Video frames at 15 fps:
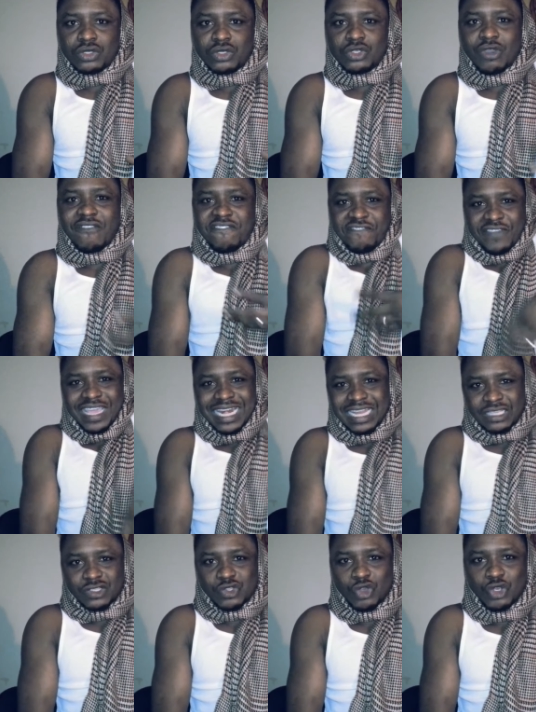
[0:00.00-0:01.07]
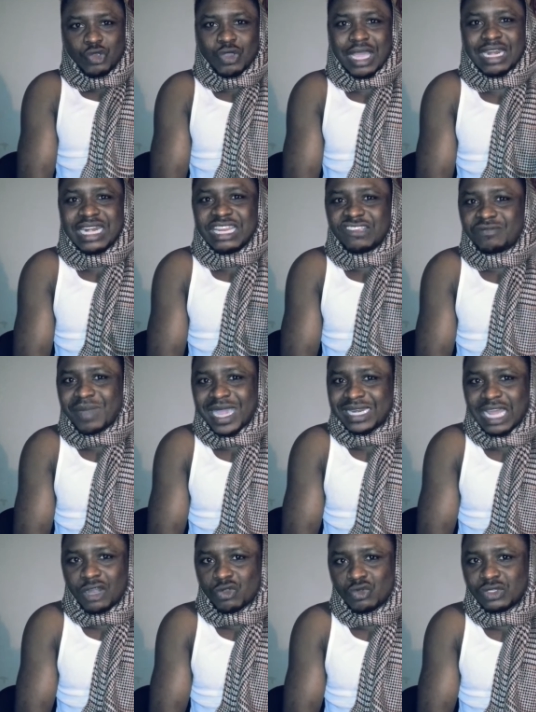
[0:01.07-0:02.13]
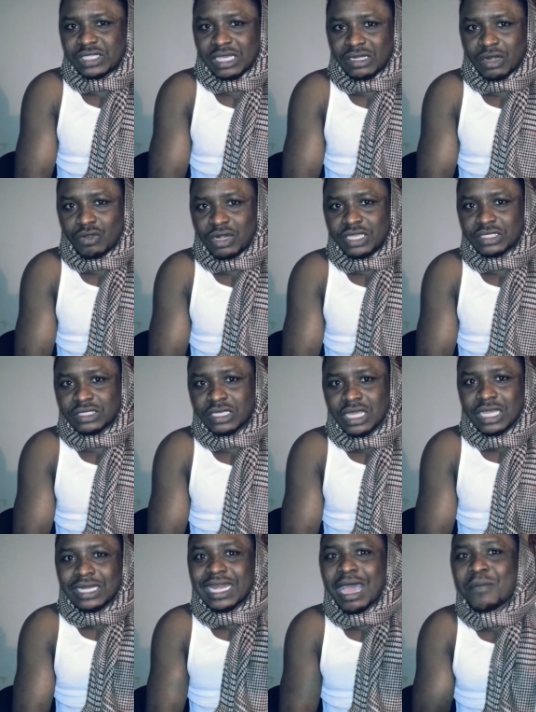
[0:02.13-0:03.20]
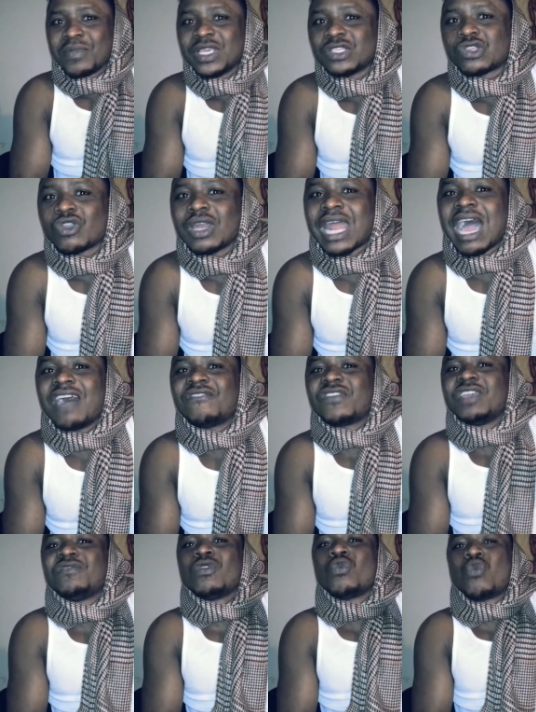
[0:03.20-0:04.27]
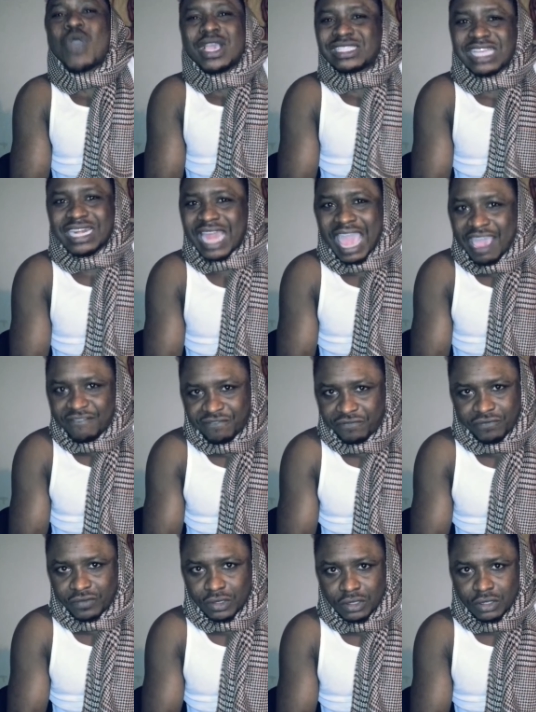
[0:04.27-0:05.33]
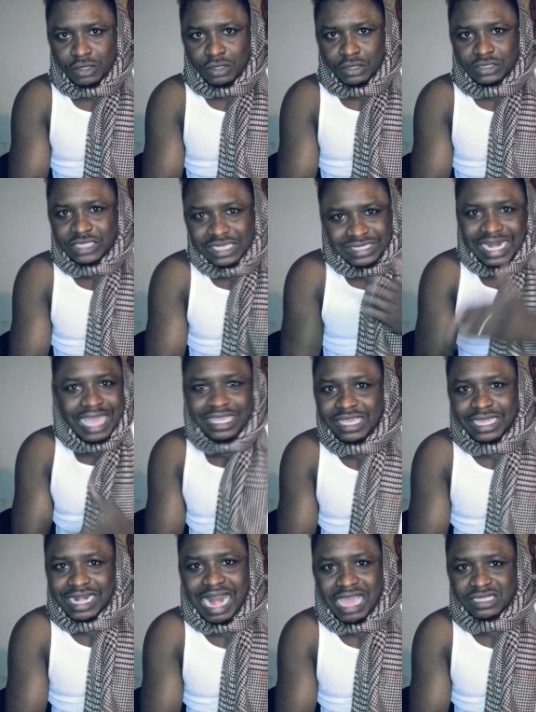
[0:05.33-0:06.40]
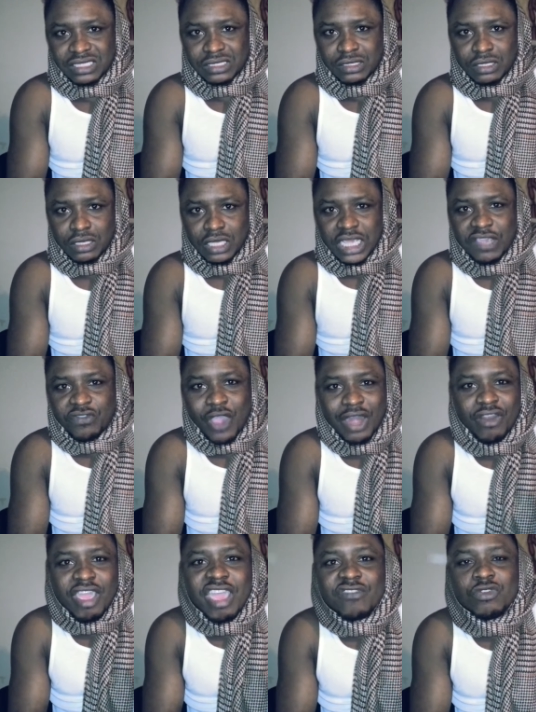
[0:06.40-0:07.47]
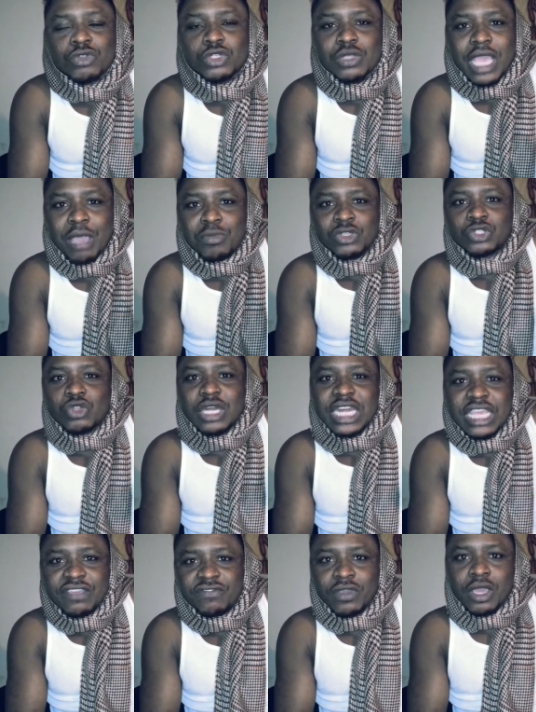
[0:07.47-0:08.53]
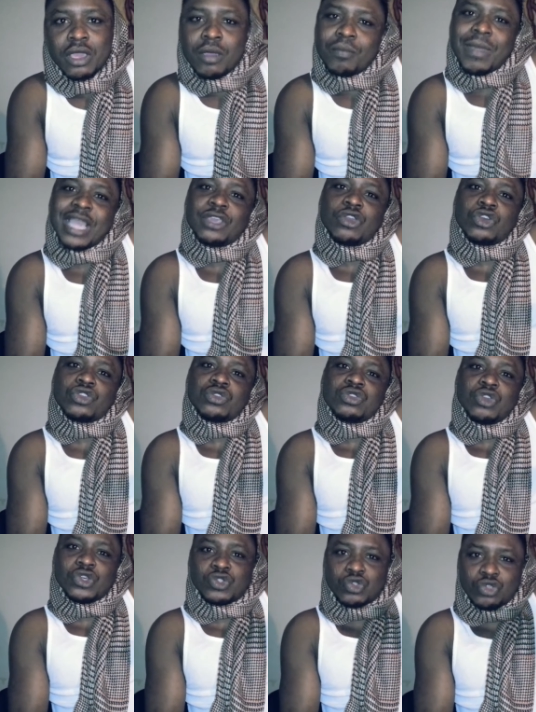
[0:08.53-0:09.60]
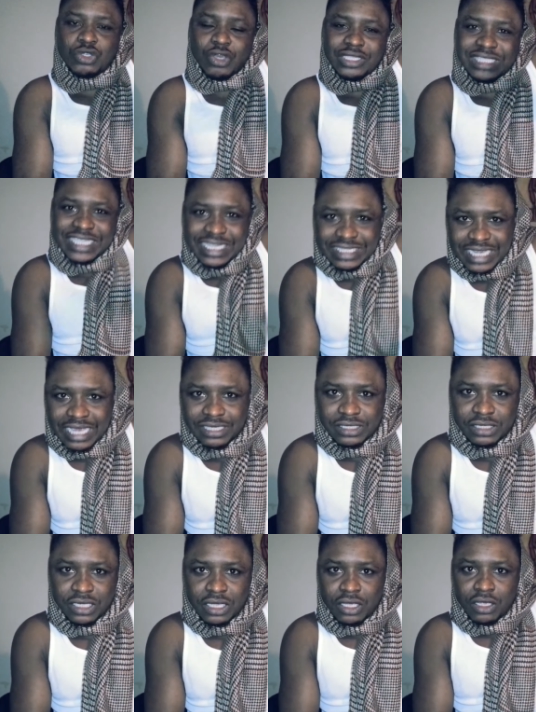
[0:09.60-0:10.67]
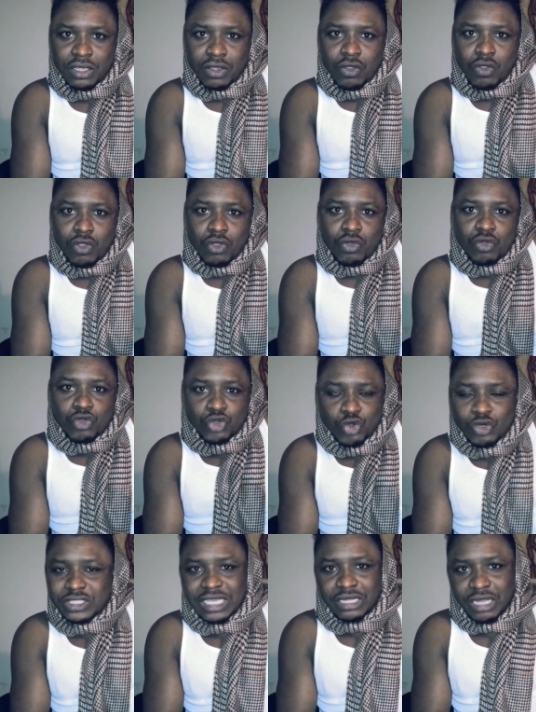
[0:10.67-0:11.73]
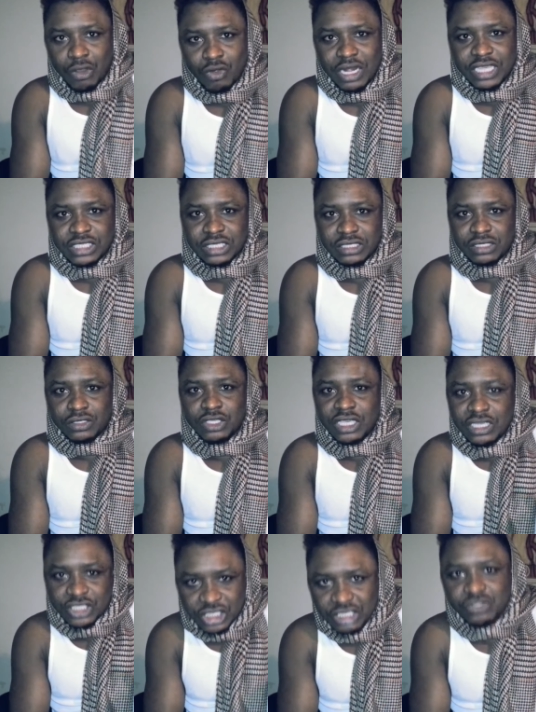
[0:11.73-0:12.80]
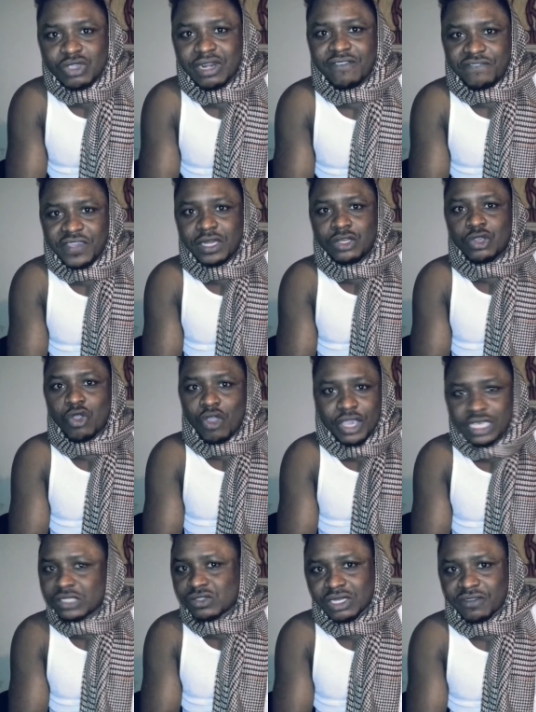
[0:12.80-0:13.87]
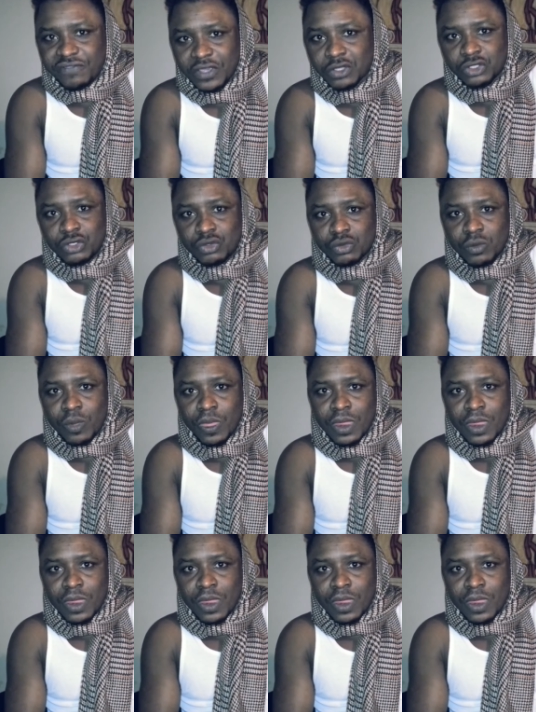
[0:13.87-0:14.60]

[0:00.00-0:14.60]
your feelings, so you can't live by that rules and regulations. That means you're gonna have even worse than F. Just like in class, if you are not able to live by your teacher's rules and regulations, she's gonna fail you or he's gonna fail you.